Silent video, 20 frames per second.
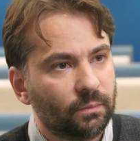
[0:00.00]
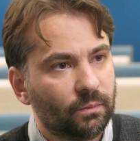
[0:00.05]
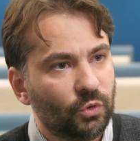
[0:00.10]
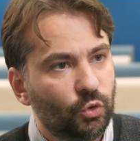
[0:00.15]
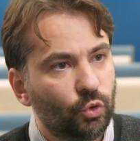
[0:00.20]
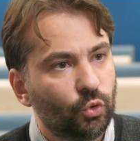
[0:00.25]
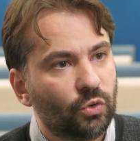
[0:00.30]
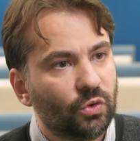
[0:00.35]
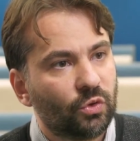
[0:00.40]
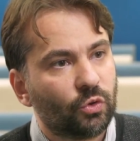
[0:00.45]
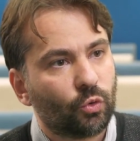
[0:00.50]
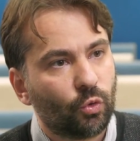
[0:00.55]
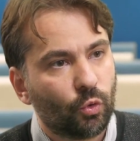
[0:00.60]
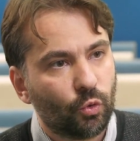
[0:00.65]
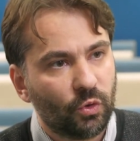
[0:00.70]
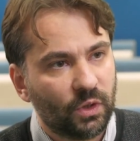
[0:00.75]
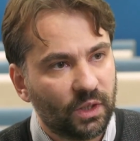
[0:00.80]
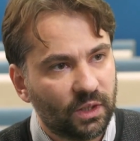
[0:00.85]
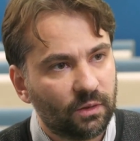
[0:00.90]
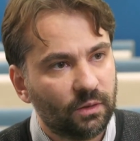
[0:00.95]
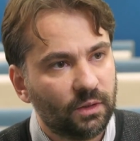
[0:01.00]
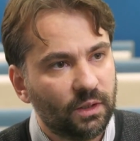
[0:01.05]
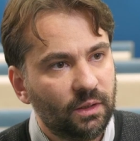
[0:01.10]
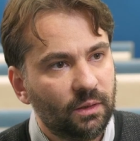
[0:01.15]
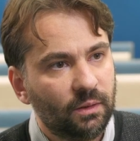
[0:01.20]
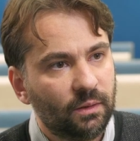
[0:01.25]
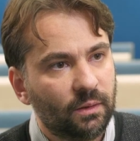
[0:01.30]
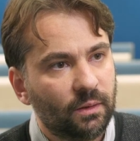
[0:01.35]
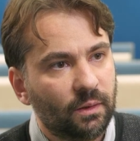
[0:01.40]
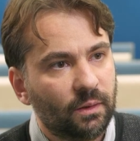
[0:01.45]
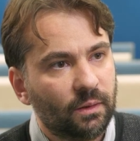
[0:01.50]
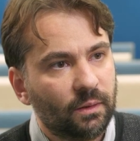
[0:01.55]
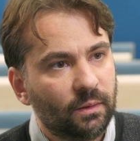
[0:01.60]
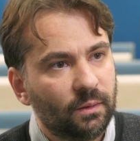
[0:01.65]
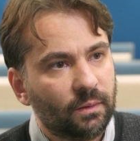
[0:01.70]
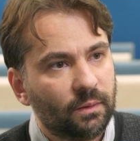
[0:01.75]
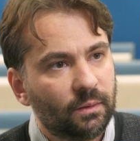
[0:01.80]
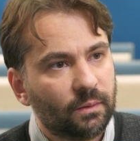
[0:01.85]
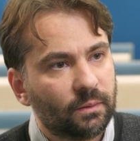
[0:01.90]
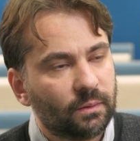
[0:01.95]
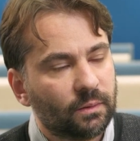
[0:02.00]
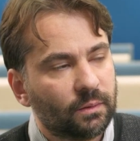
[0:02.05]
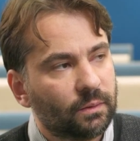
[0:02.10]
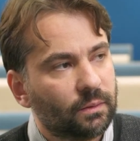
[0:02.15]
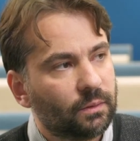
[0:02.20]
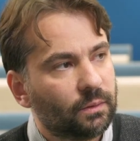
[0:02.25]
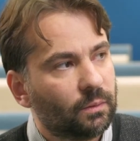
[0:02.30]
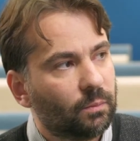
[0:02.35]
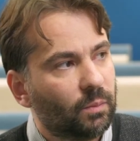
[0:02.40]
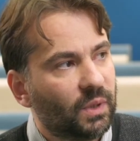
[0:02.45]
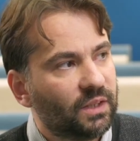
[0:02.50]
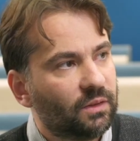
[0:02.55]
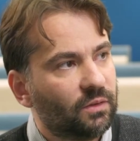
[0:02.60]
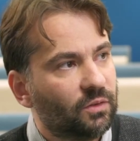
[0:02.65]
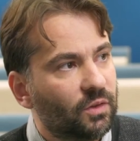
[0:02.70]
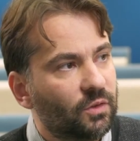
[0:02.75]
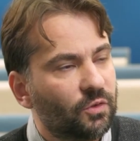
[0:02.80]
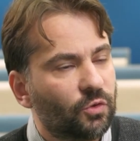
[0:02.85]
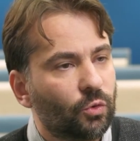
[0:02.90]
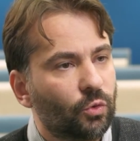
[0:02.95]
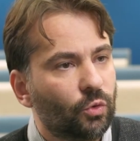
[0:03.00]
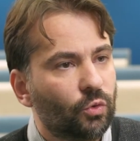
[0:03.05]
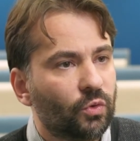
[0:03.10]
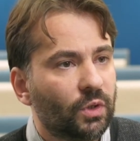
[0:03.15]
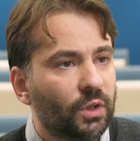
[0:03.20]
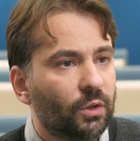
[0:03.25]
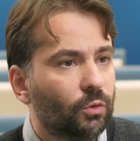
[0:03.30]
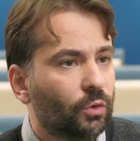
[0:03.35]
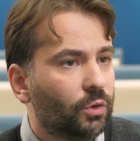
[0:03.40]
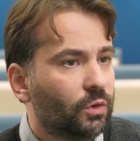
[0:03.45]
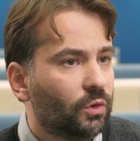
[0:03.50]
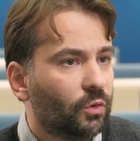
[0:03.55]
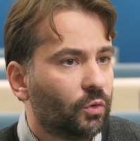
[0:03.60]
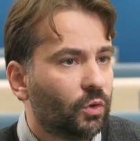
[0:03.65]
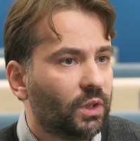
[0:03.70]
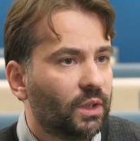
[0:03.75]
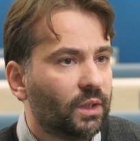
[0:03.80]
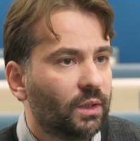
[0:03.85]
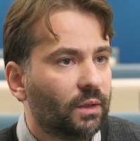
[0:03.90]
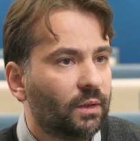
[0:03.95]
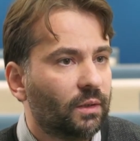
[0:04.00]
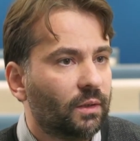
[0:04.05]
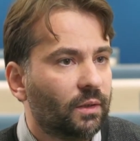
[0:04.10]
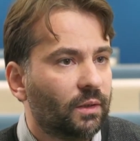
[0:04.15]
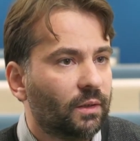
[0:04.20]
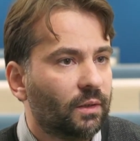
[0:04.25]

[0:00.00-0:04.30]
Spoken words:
uses correctly, but there is no regulatory